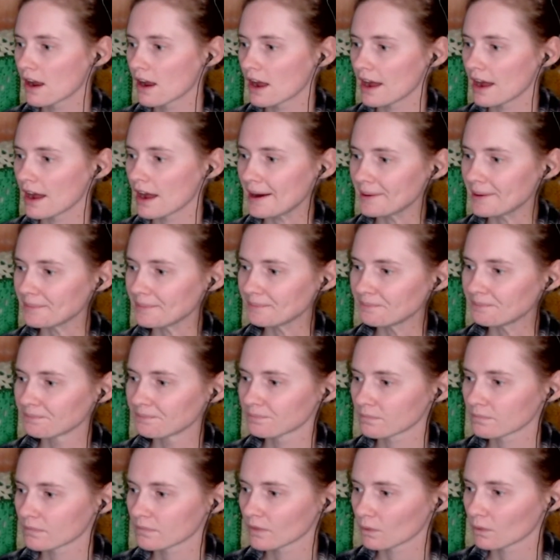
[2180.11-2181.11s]
Um,
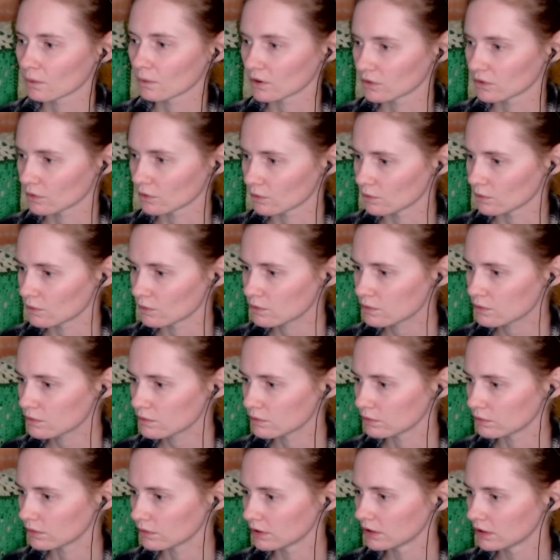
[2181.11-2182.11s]
which,
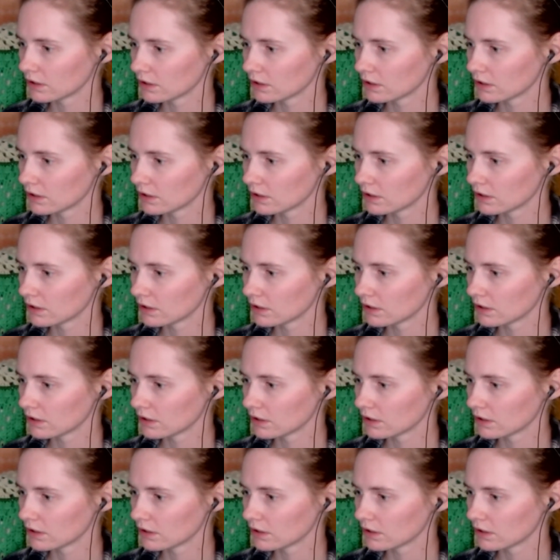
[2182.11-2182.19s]
ooh.